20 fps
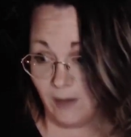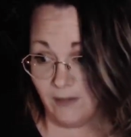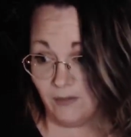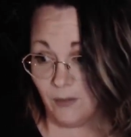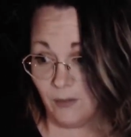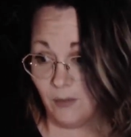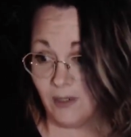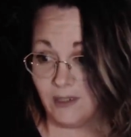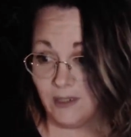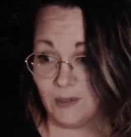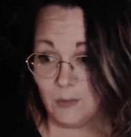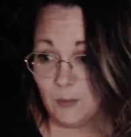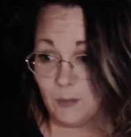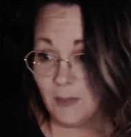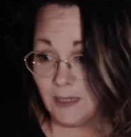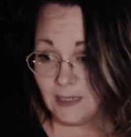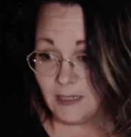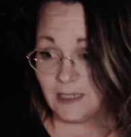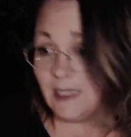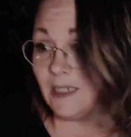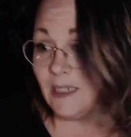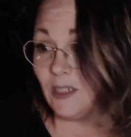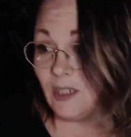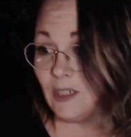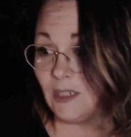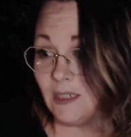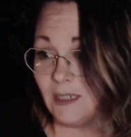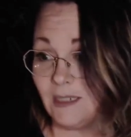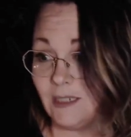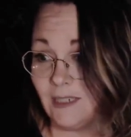If you want to do a
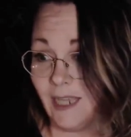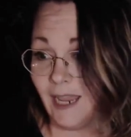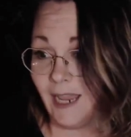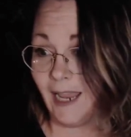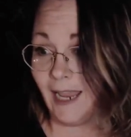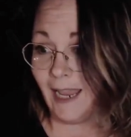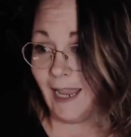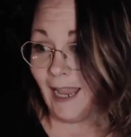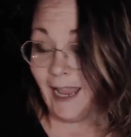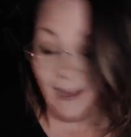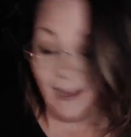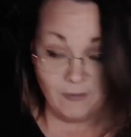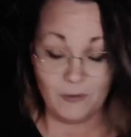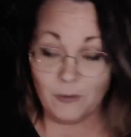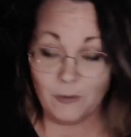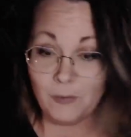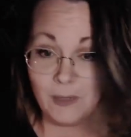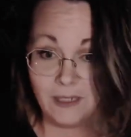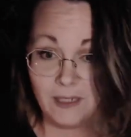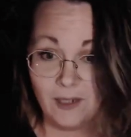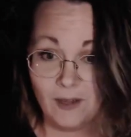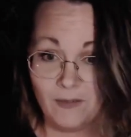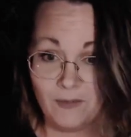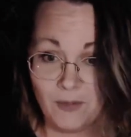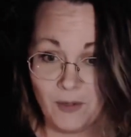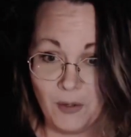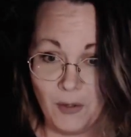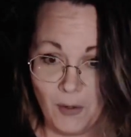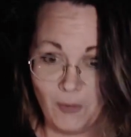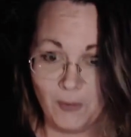meditation after we get off the
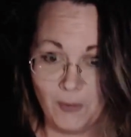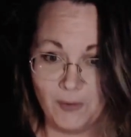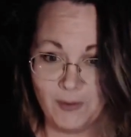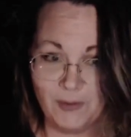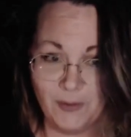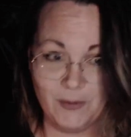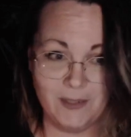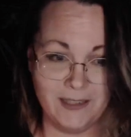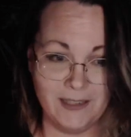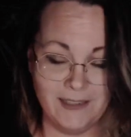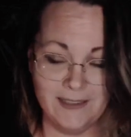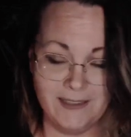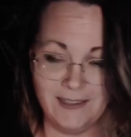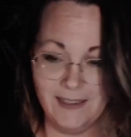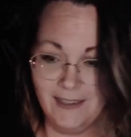call, you can